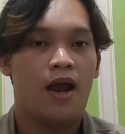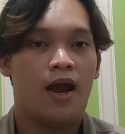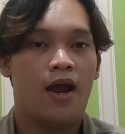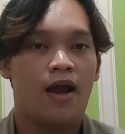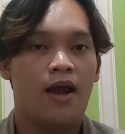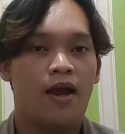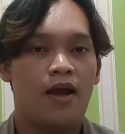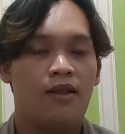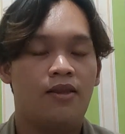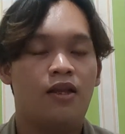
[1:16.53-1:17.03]

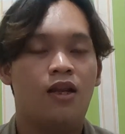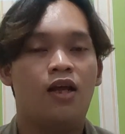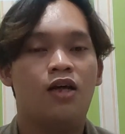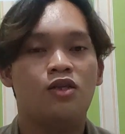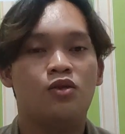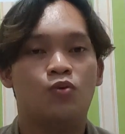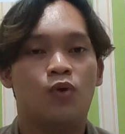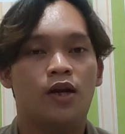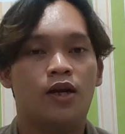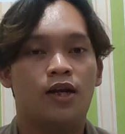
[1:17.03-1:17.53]
And the
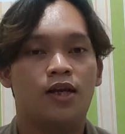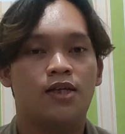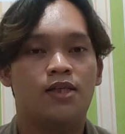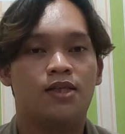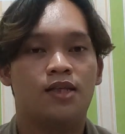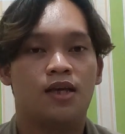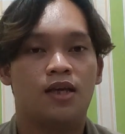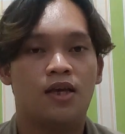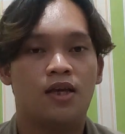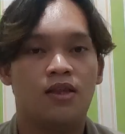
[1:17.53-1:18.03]
last one
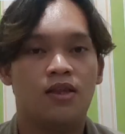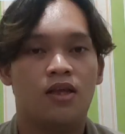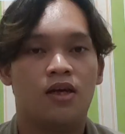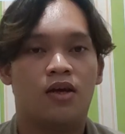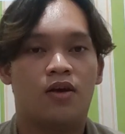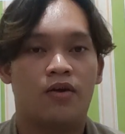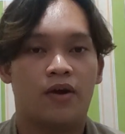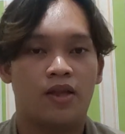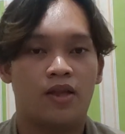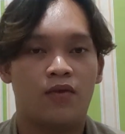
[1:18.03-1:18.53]
is
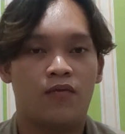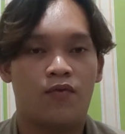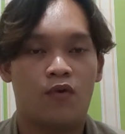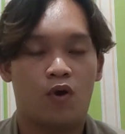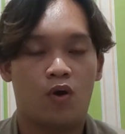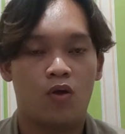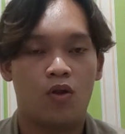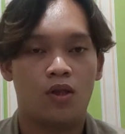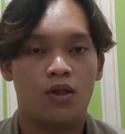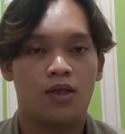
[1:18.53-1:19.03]
integrative
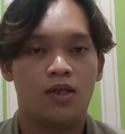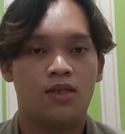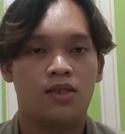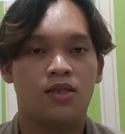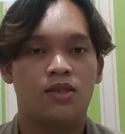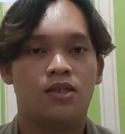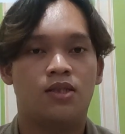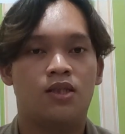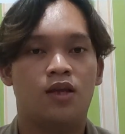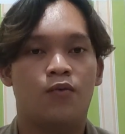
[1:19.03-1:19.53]
CALL. This
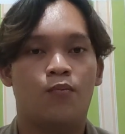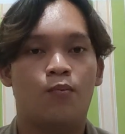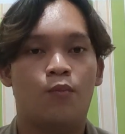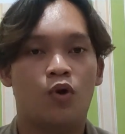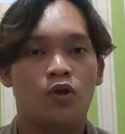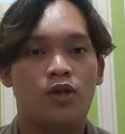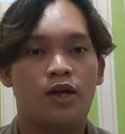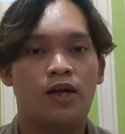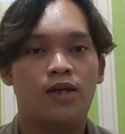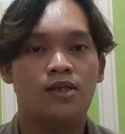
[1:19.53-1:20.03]
is the
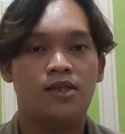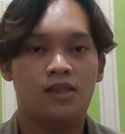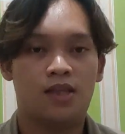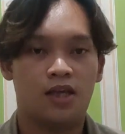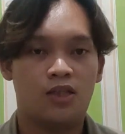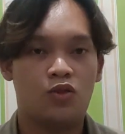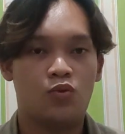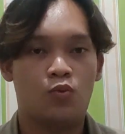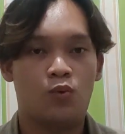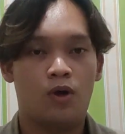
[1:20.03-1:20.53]
modern
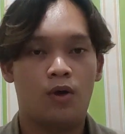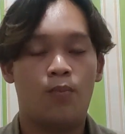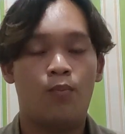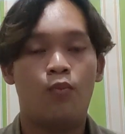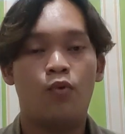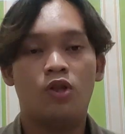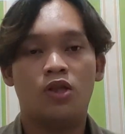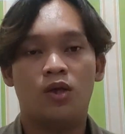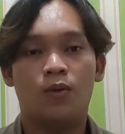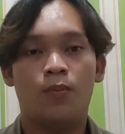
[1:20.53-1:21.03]
stage where
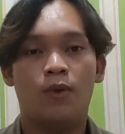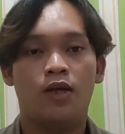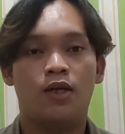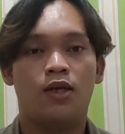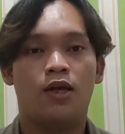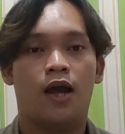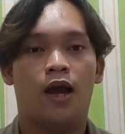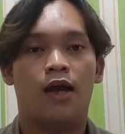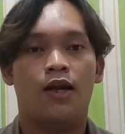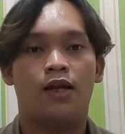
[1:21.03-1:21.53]

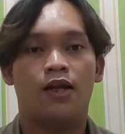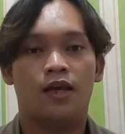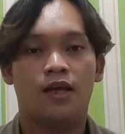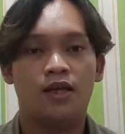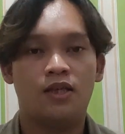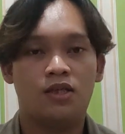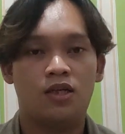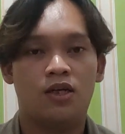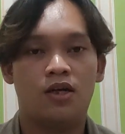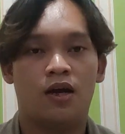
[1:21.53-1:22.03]
multimedia and the
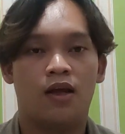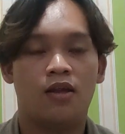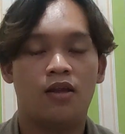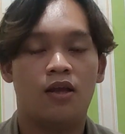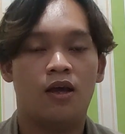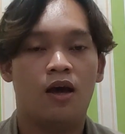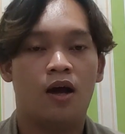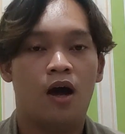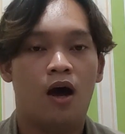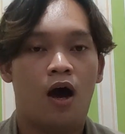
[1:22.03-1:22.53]
internet
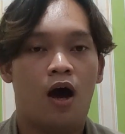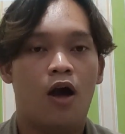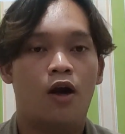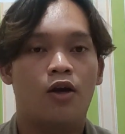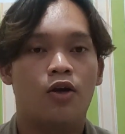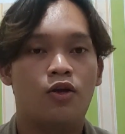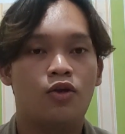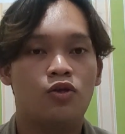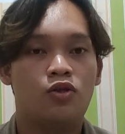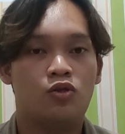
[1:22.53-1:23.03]

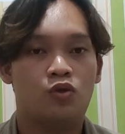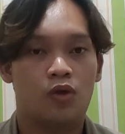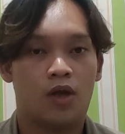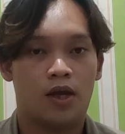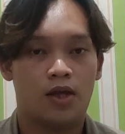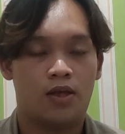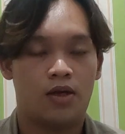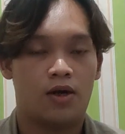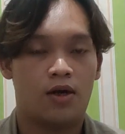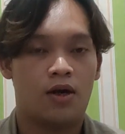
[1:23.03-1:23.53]
are used
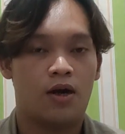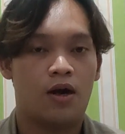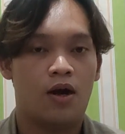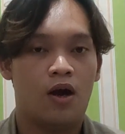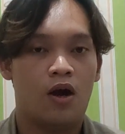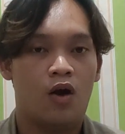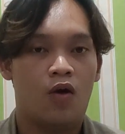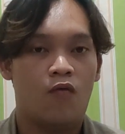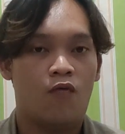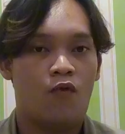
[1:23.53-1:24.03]
together.
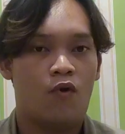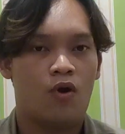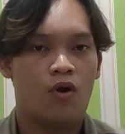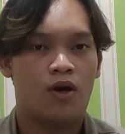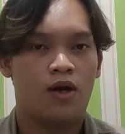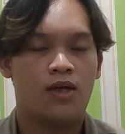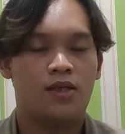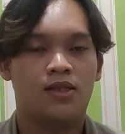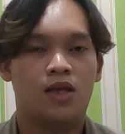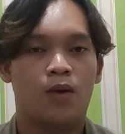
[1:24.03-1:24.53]

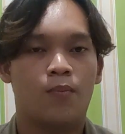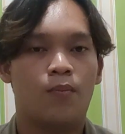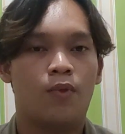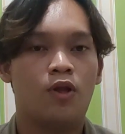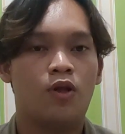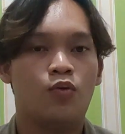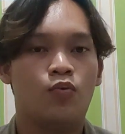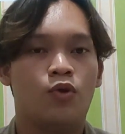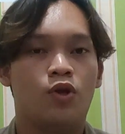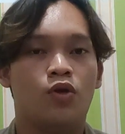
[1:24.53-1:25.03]
For
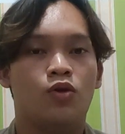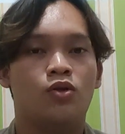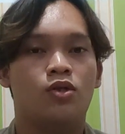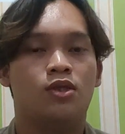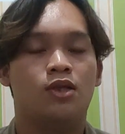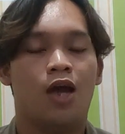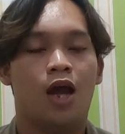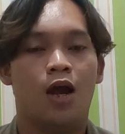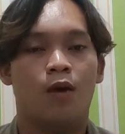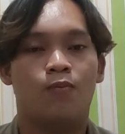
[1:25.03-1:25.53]
example, we
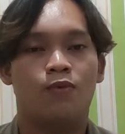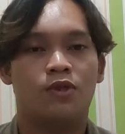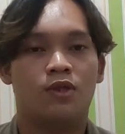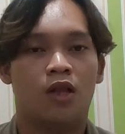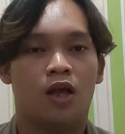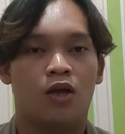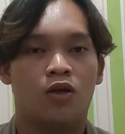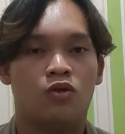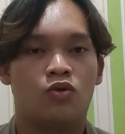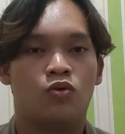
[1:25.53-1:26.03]
use
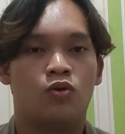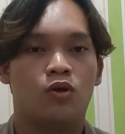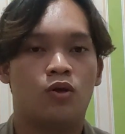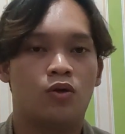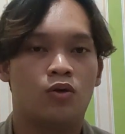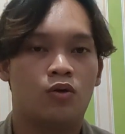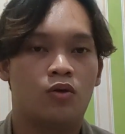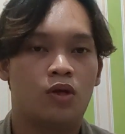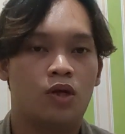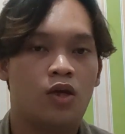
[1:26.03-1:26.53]
apps like
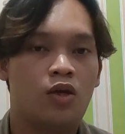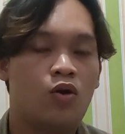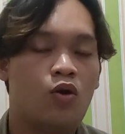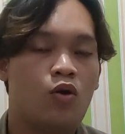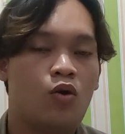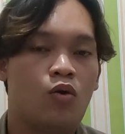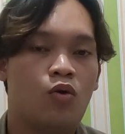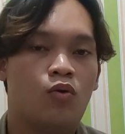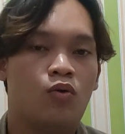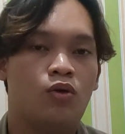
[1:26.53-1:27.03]

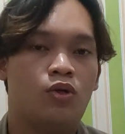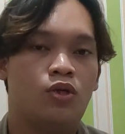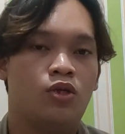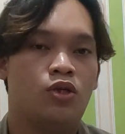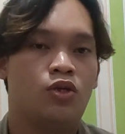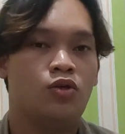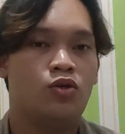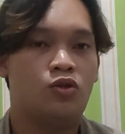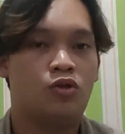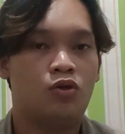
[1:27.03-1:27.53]
Duolingo,
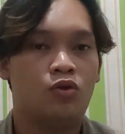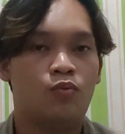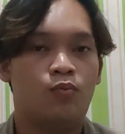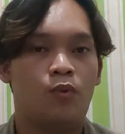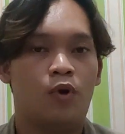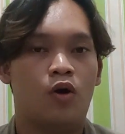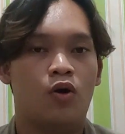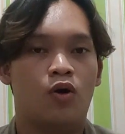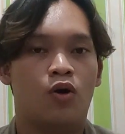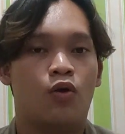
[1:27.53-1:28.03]
YouTube,
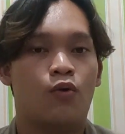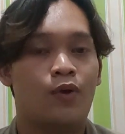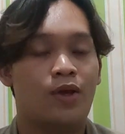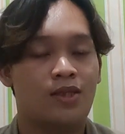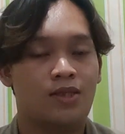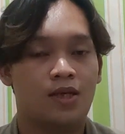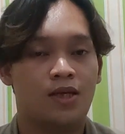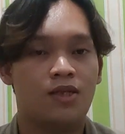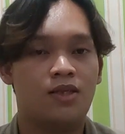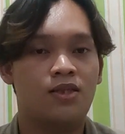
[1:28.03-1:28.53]
or
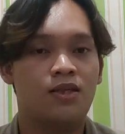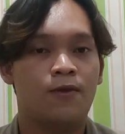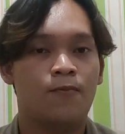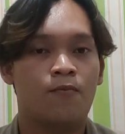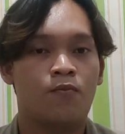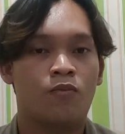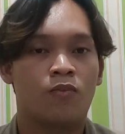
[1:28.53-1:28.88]
quizzes